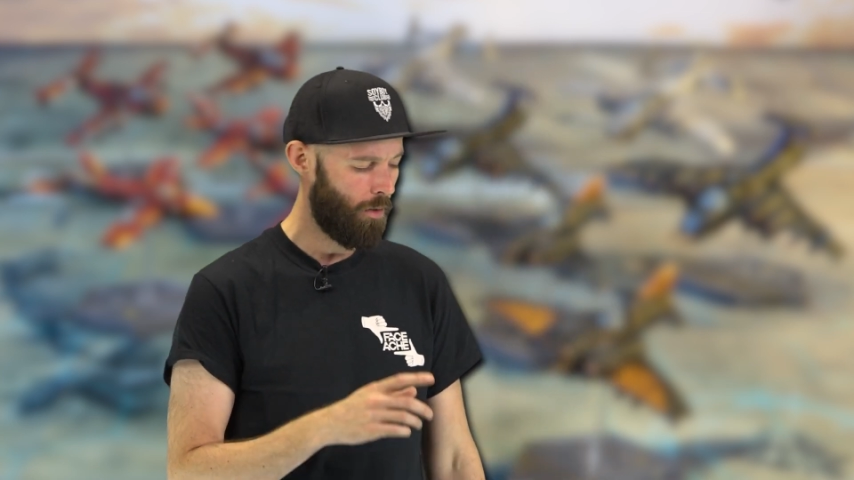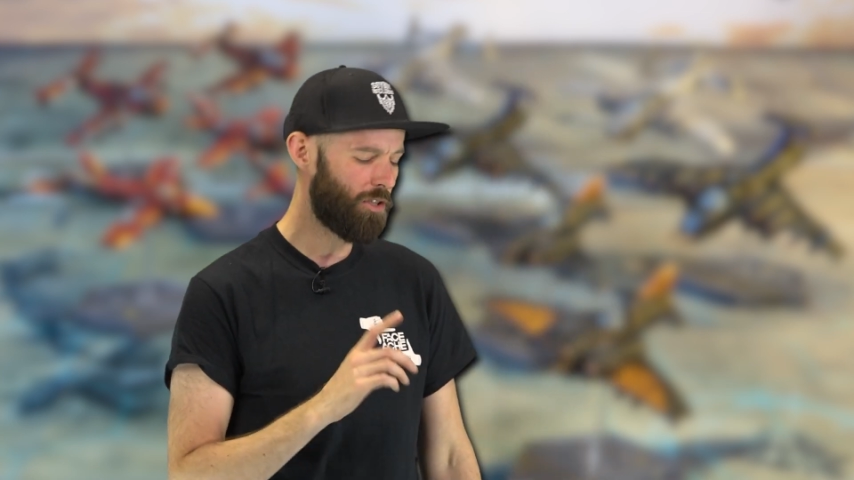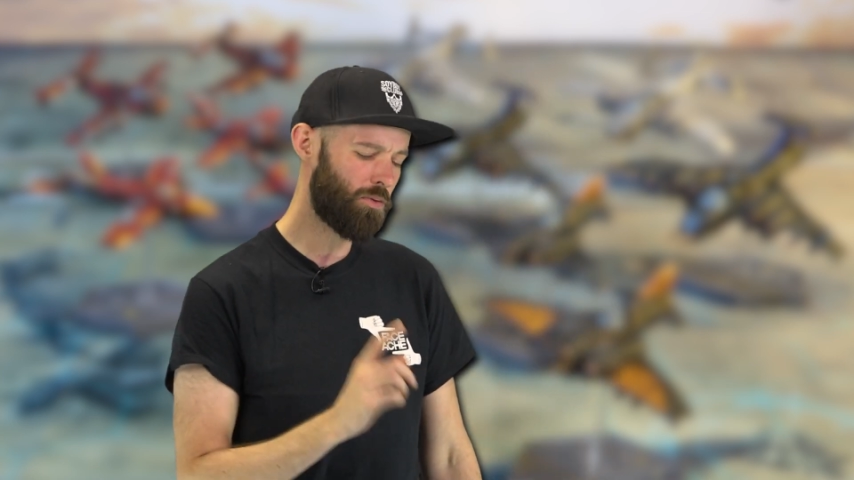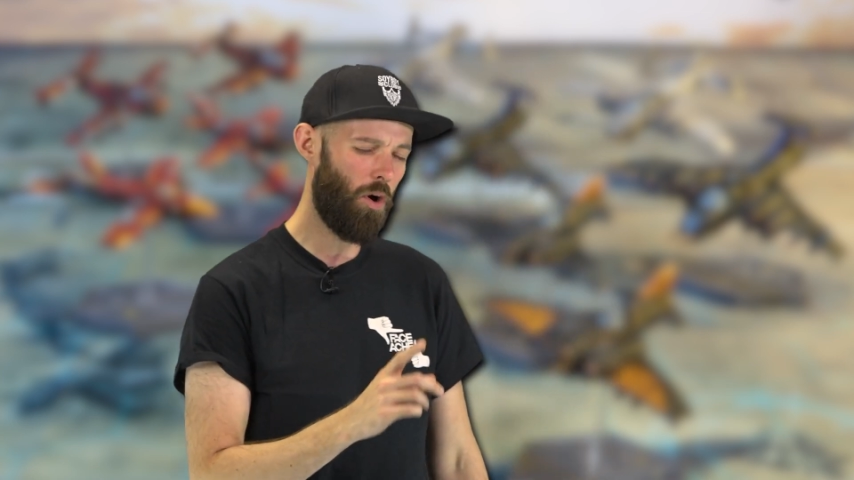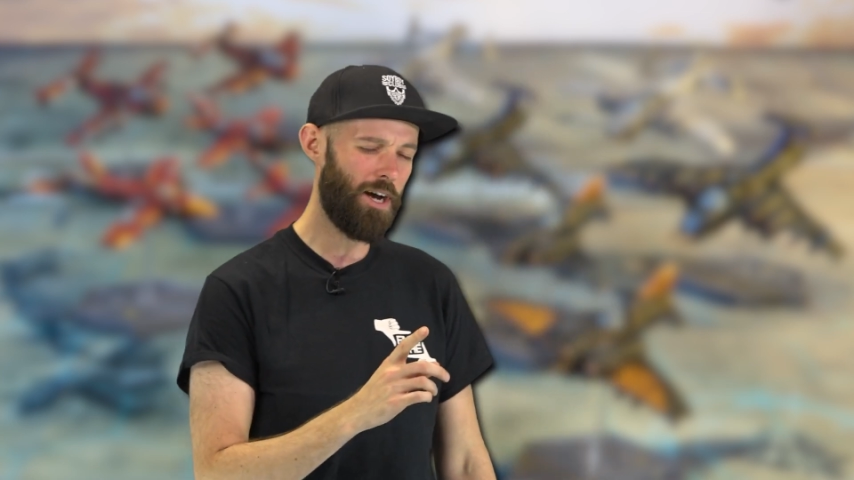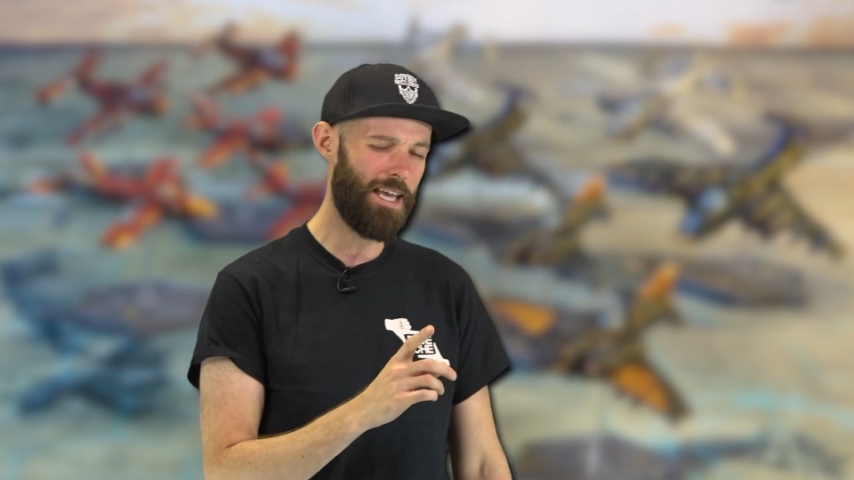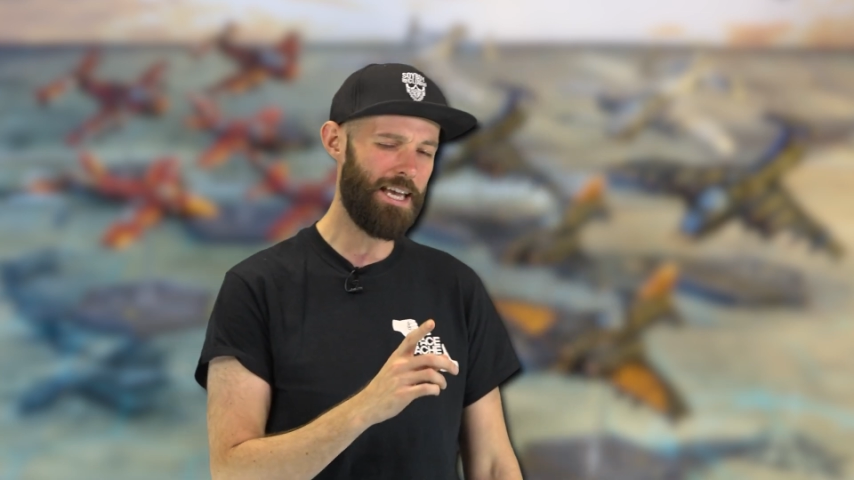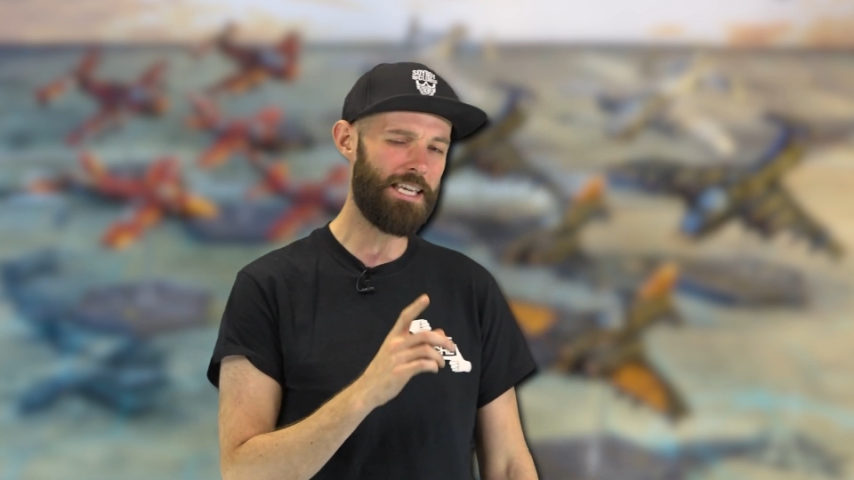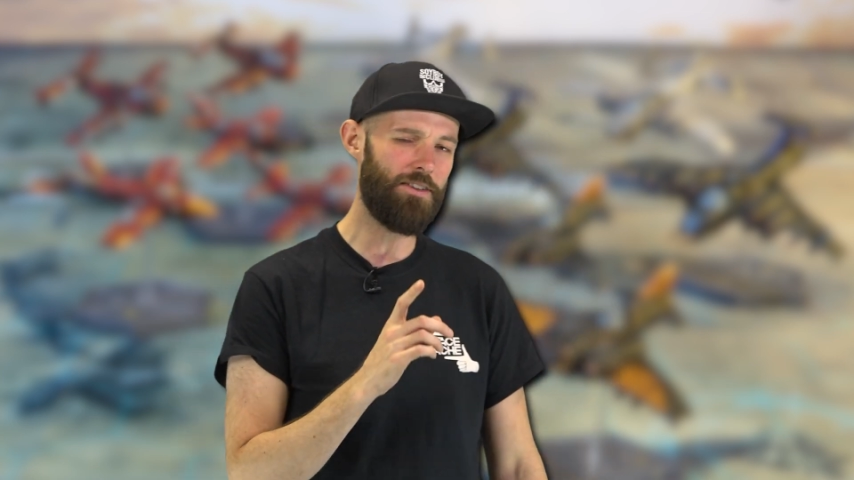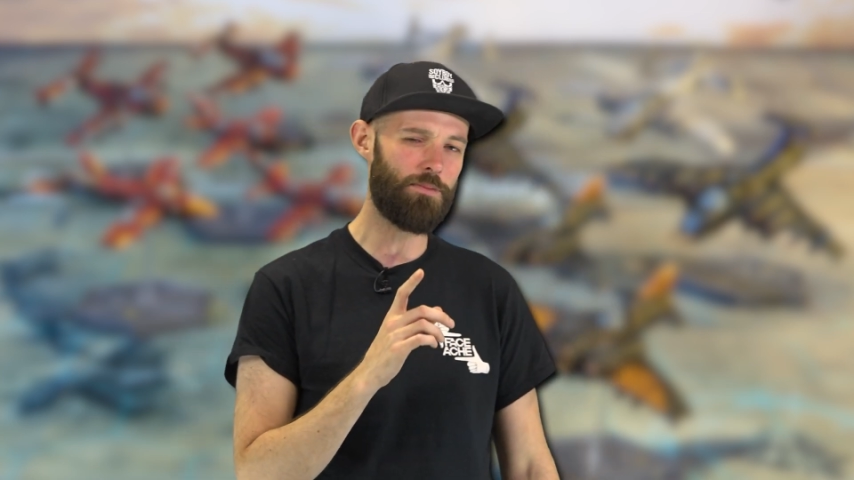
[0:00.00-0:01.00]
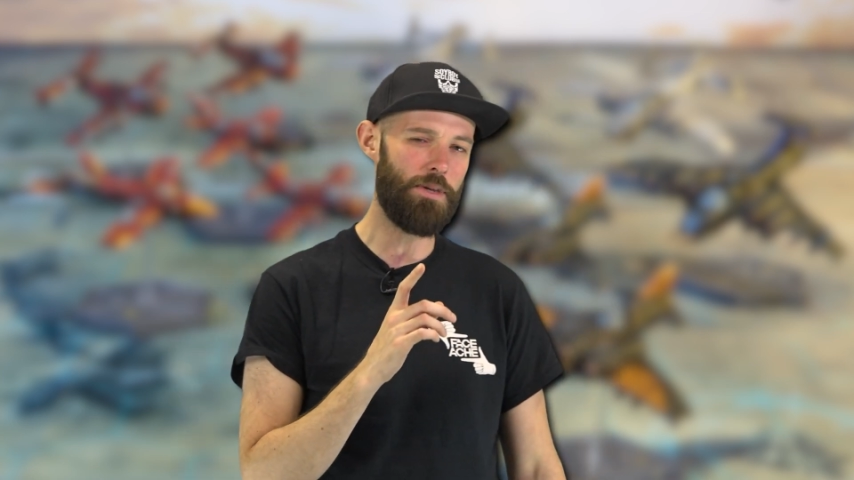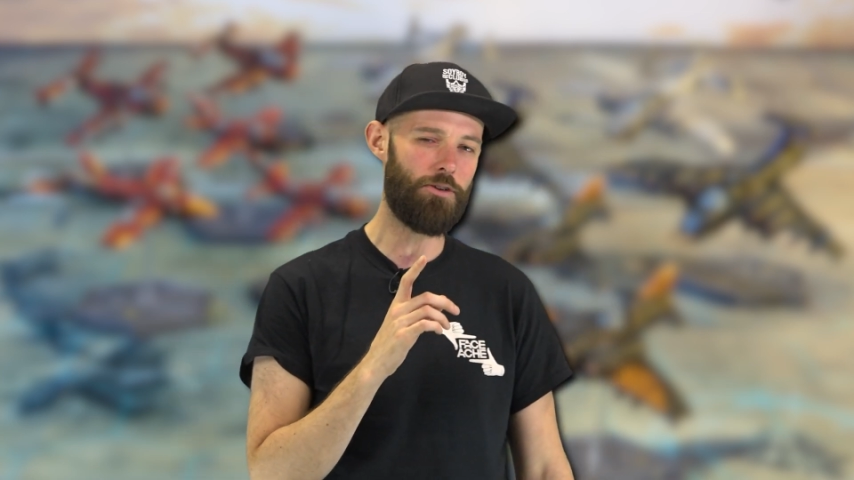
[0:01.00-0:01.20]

Which is why it gives me